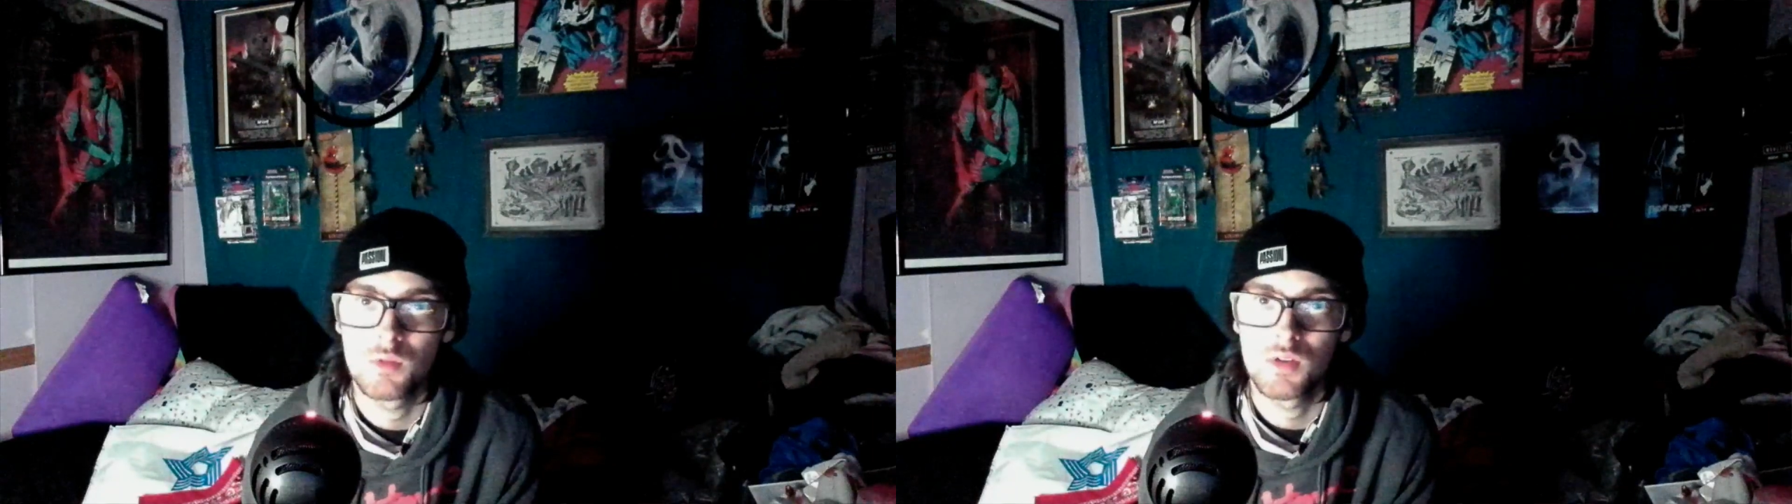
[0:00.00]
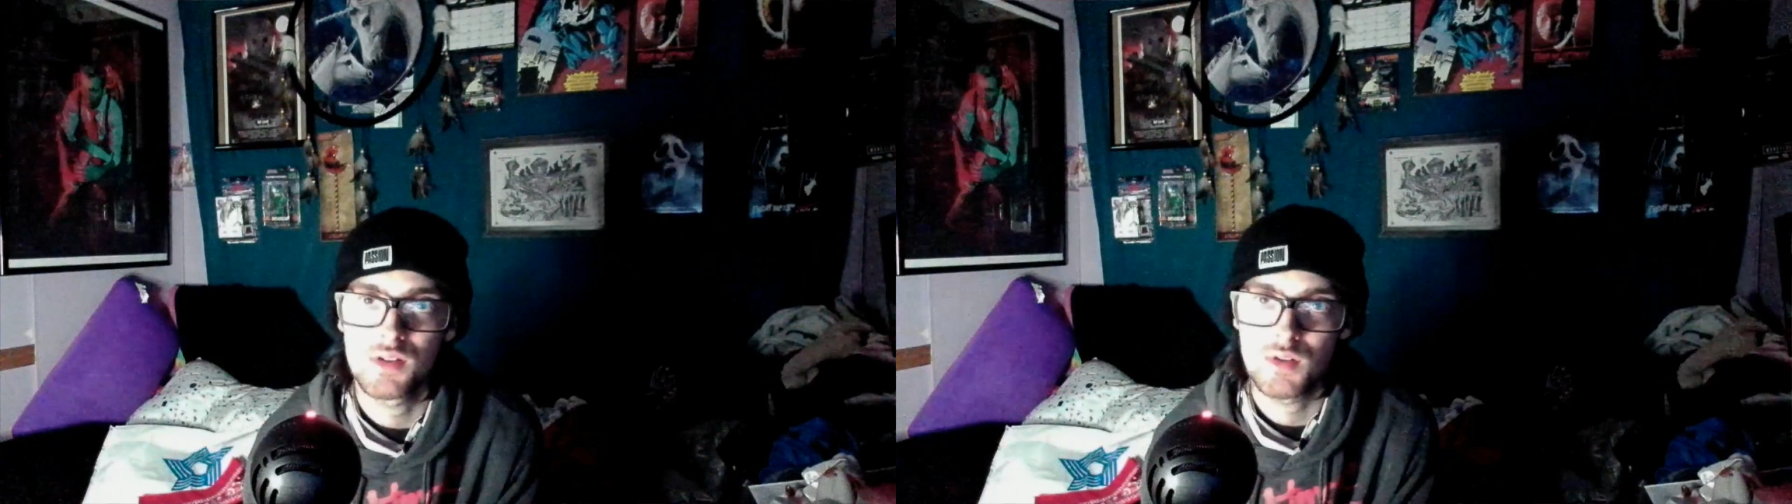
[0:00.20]

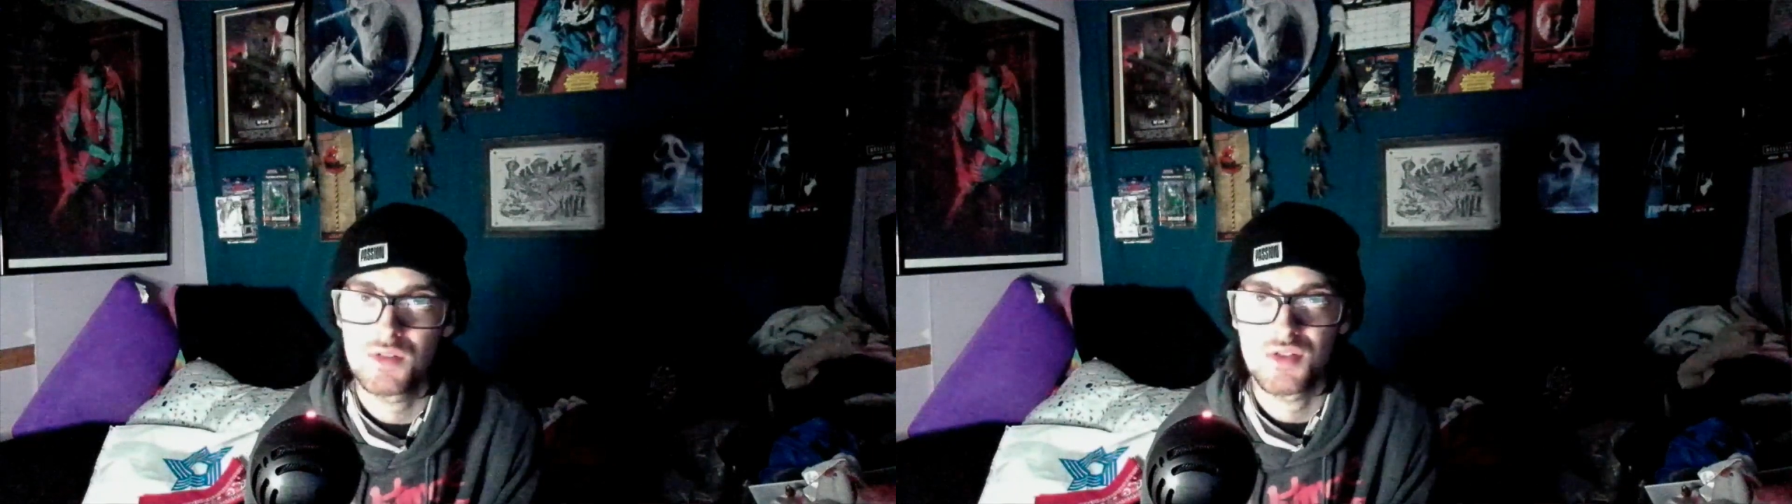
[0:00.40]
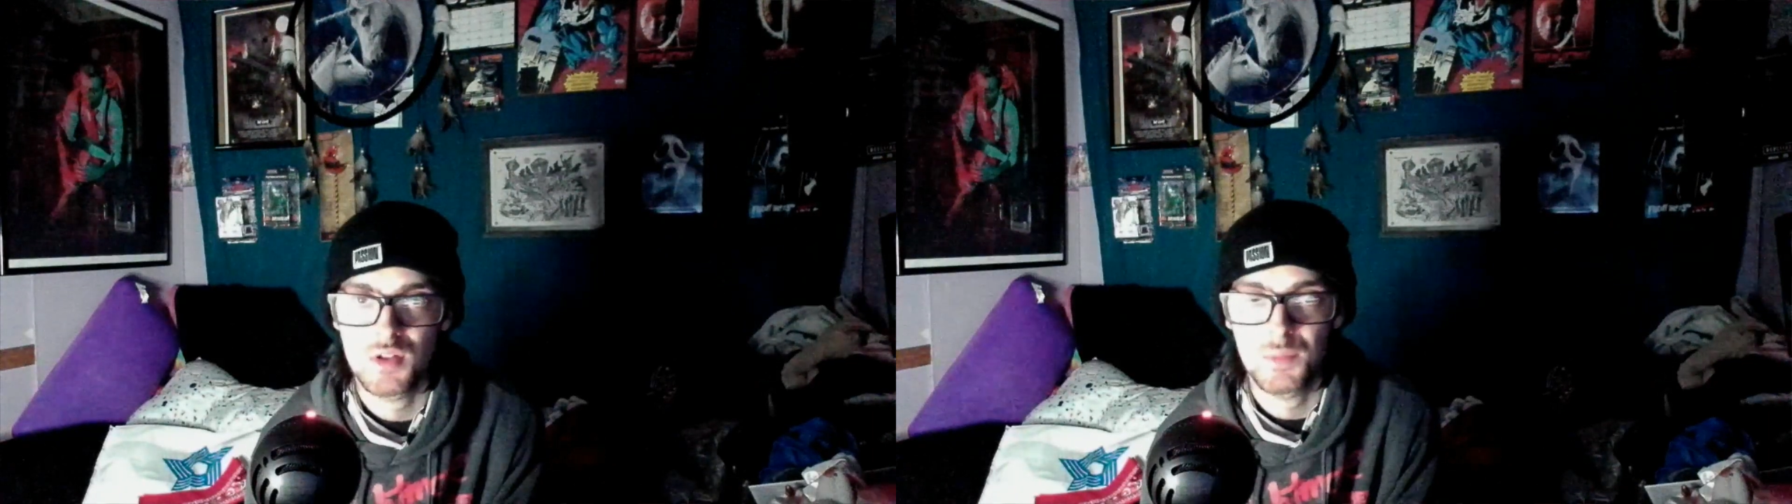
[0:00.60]
let's go ahead
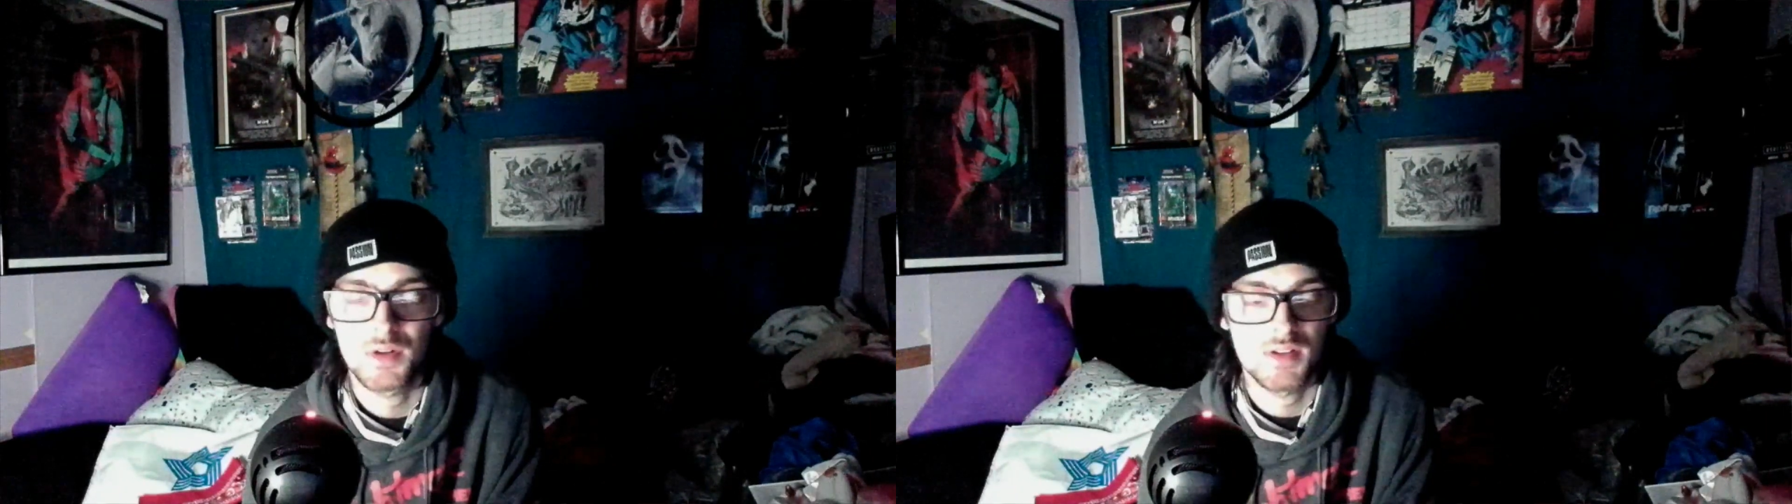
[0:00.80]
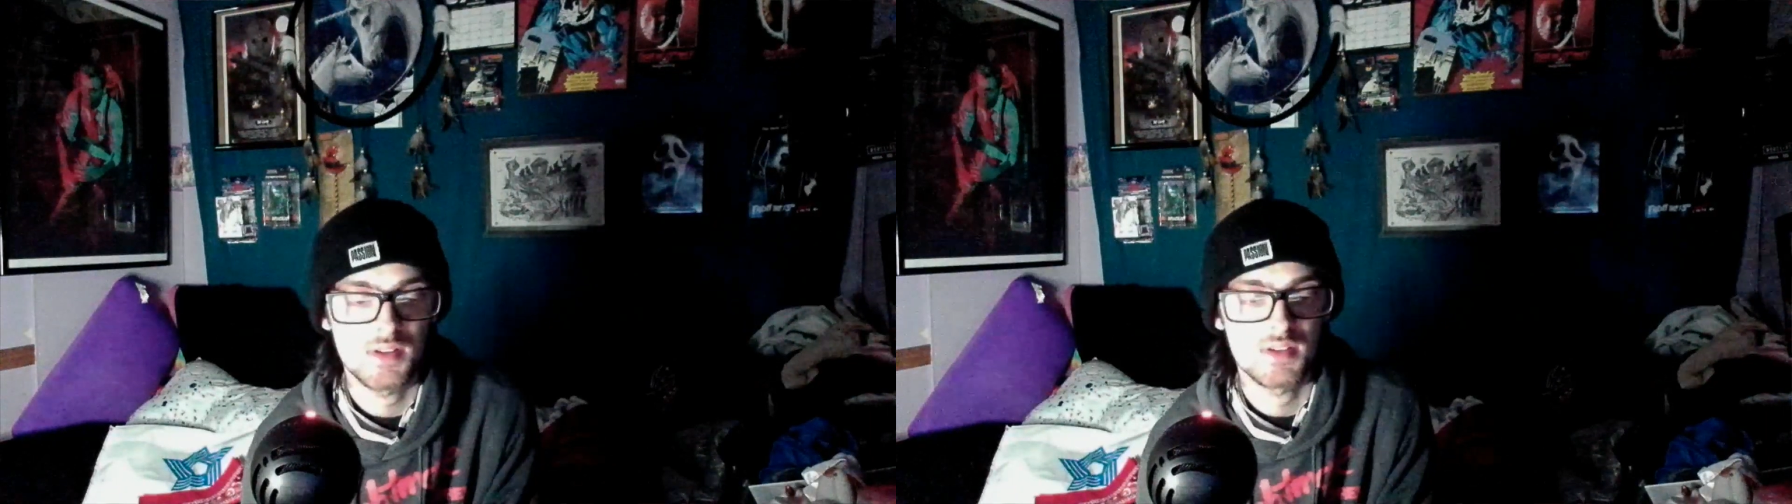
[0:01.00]
and jump on
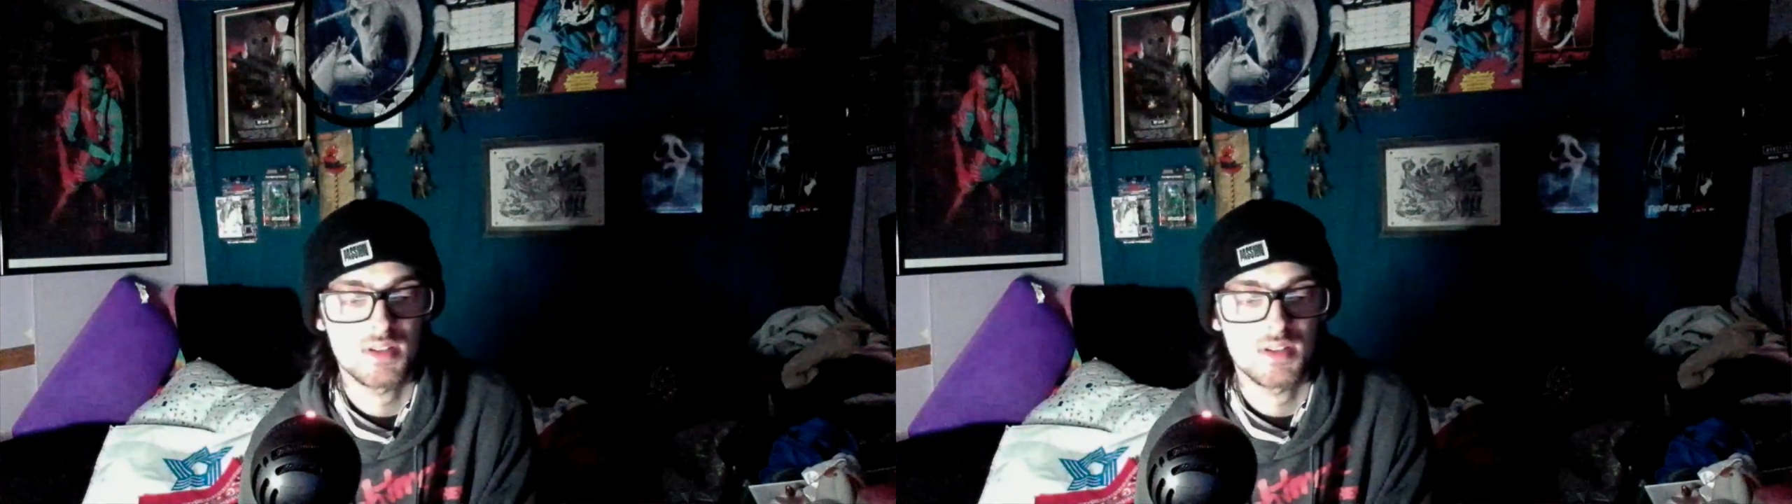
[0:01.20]
into this,